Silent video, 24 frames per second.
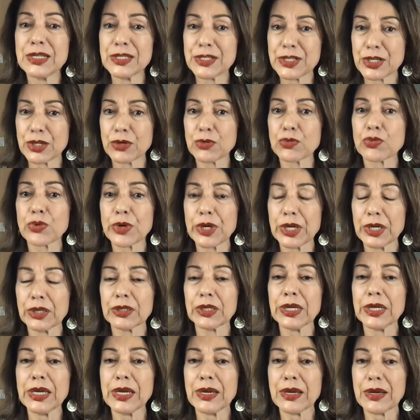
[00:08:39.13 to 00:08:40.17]
to
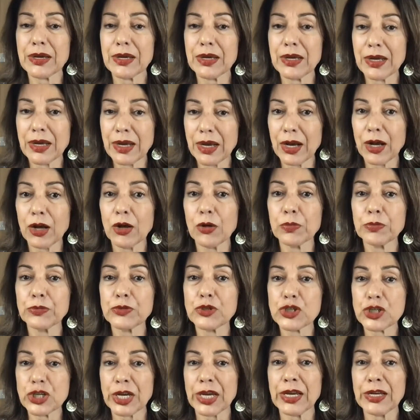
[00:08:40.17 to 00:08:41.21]
really help
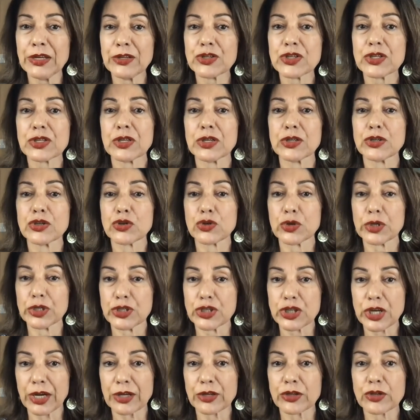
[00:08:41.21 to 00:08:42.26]
change the
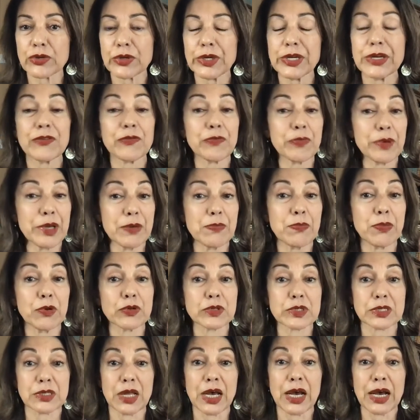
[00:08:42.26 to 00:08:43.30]
trajectory of
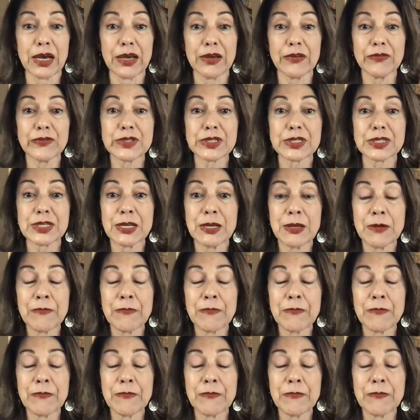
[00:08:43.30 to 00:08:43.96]
people's lives,